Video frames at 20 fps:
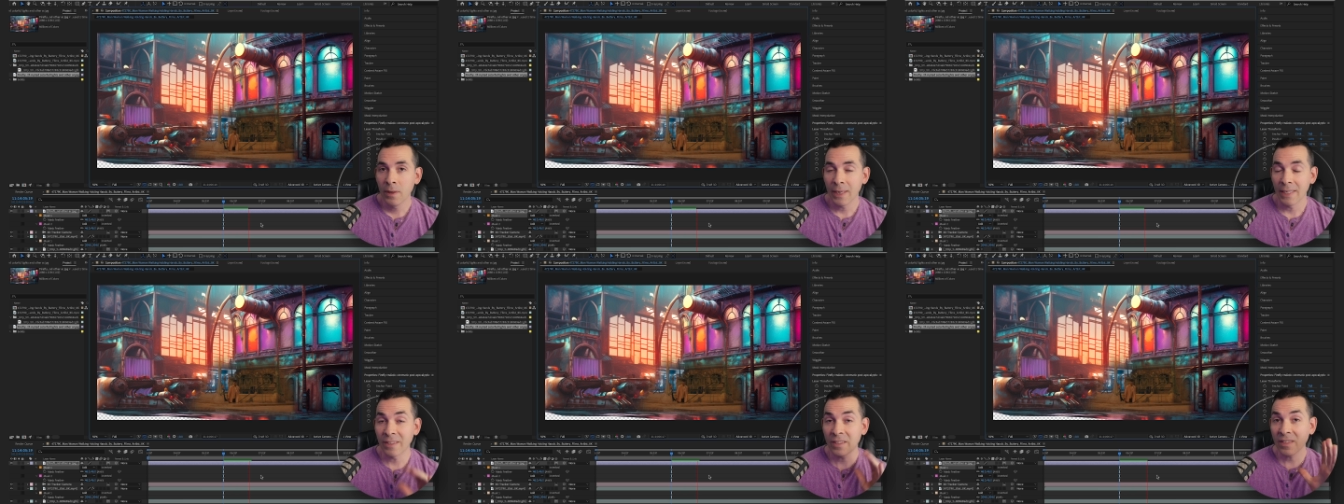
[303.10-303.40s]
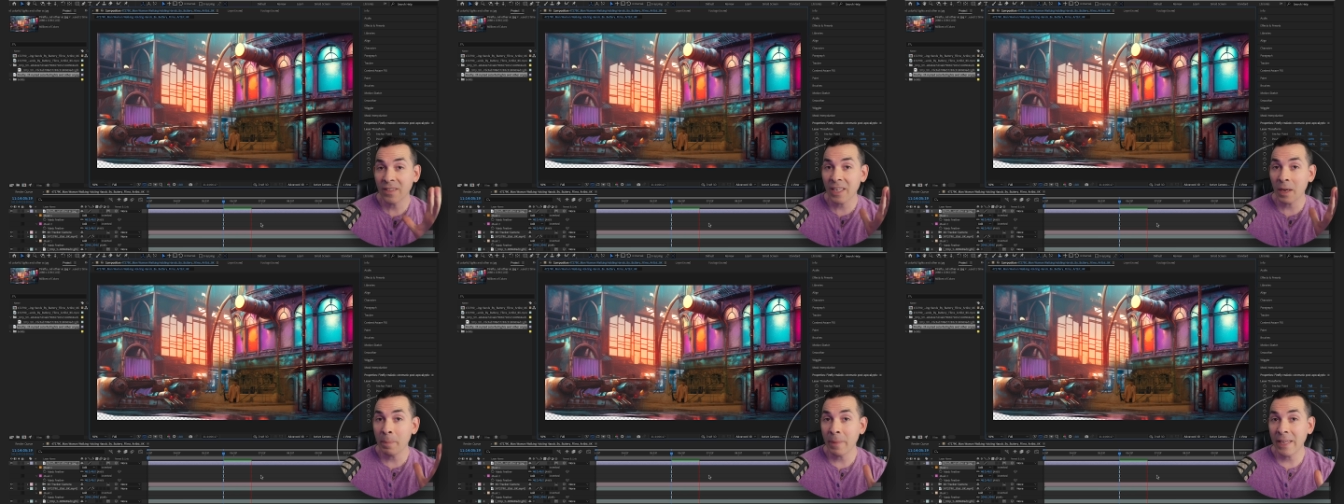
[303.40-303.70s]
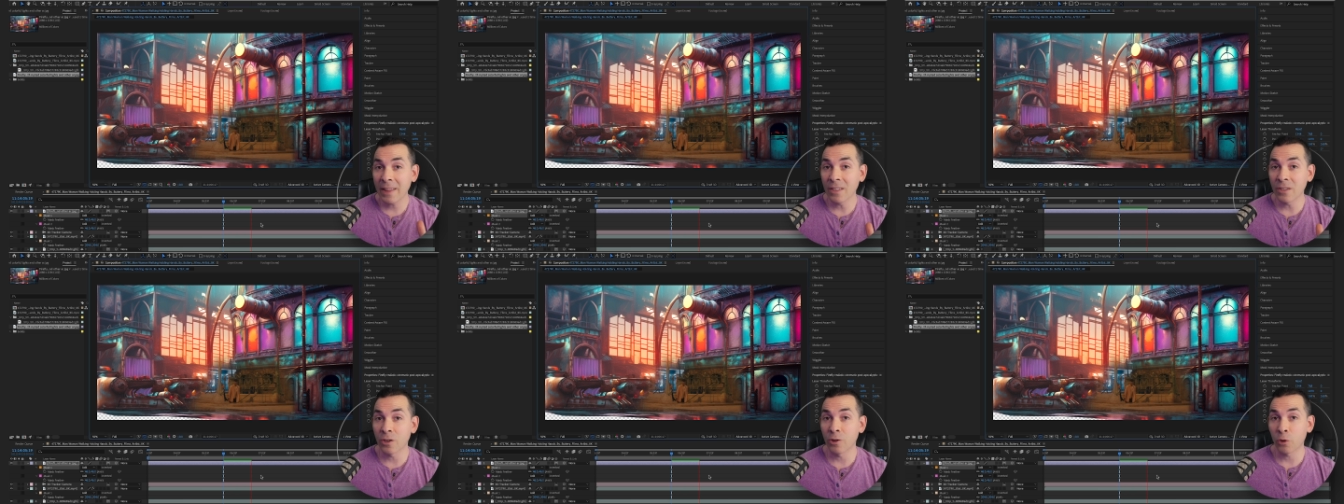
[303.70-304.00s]
And since I
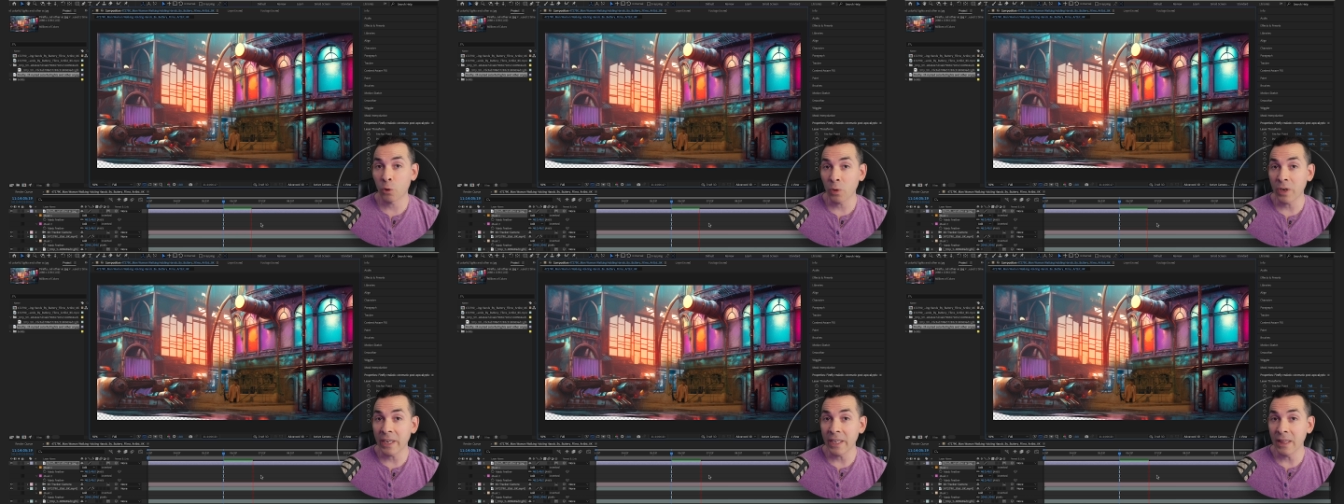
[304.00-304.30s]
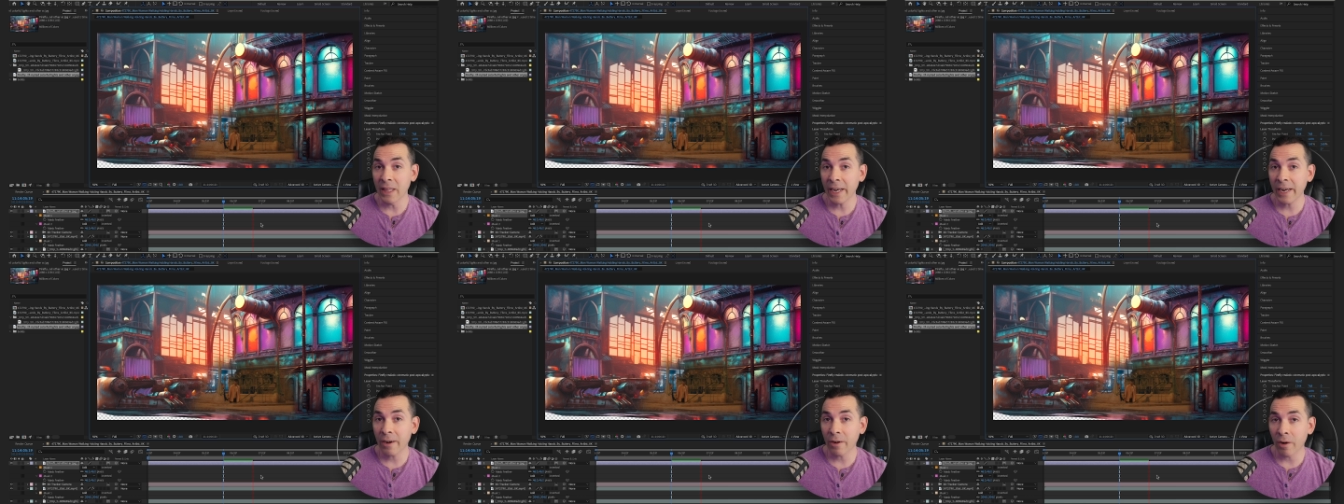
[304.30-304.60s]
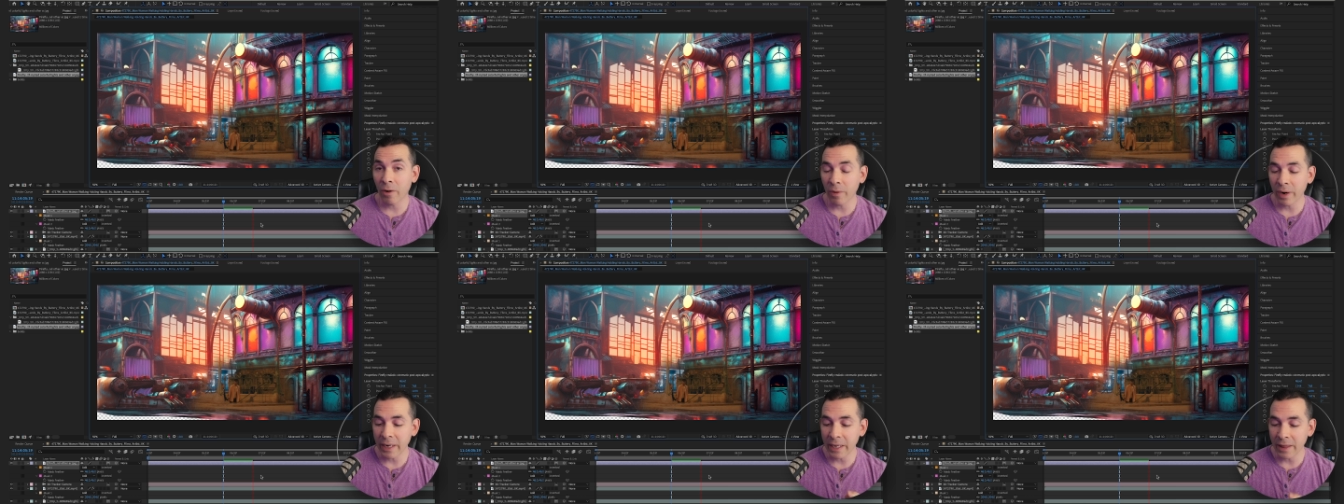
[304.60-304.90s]
made this a 3D
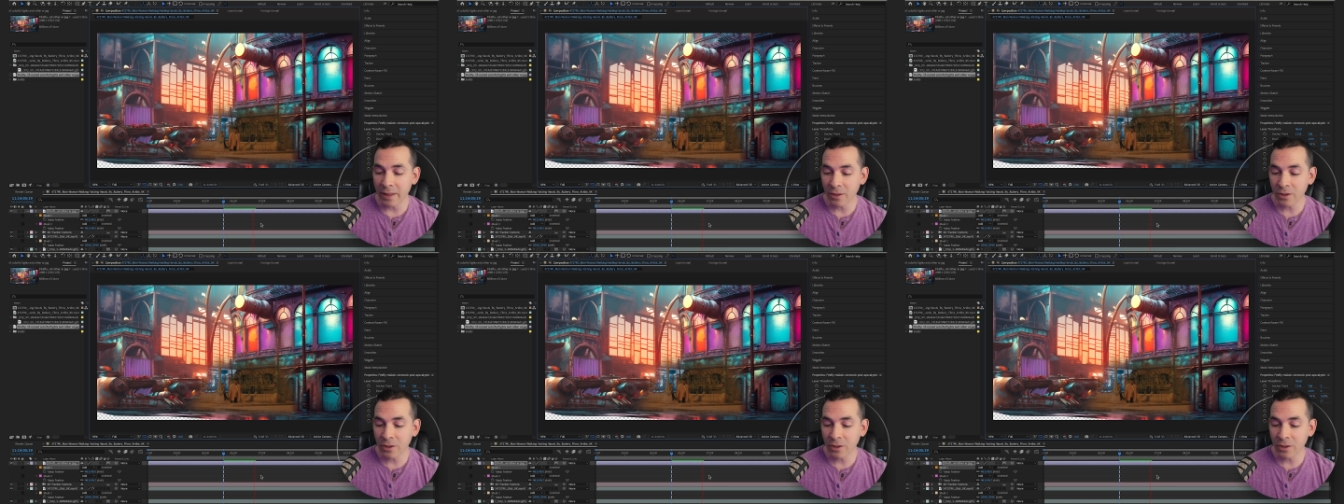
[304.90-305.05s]
layer already,